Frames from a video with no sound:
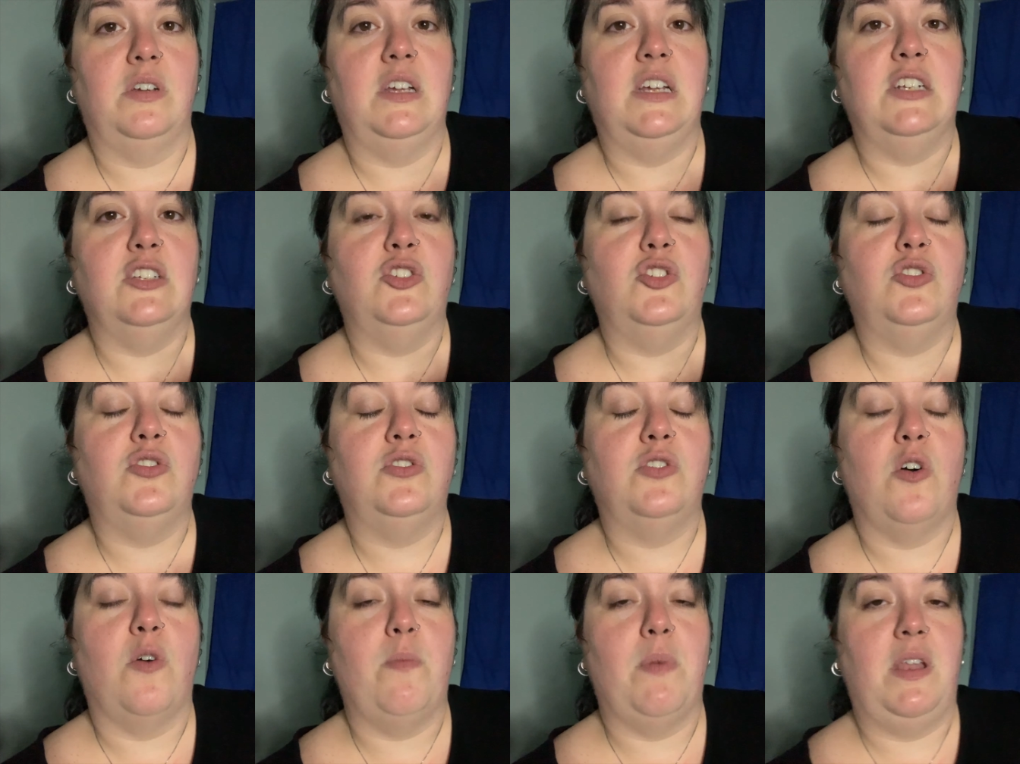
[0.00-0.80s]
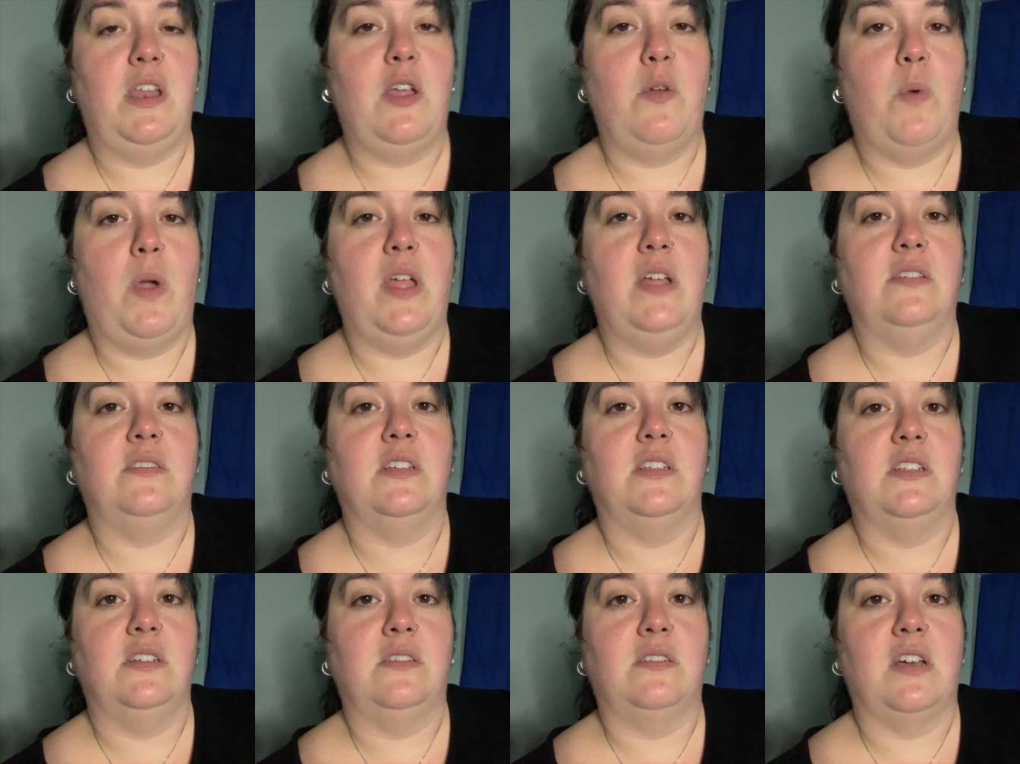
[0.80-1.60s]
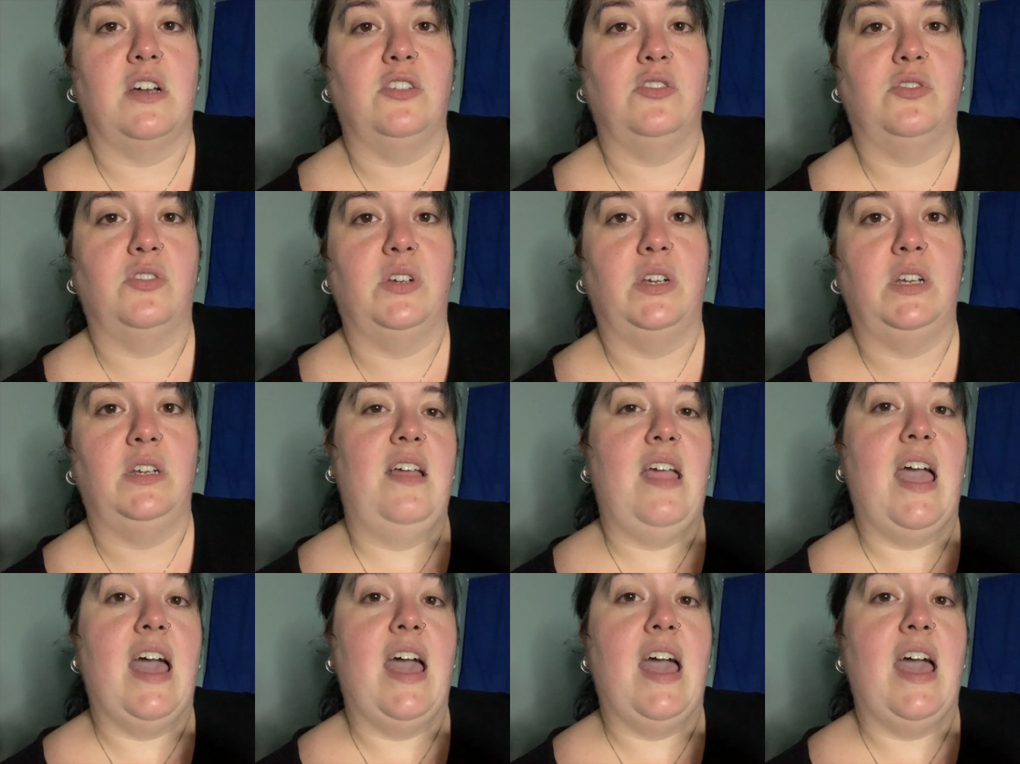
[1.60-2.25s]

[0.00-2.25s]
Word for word: in so many ways in this country.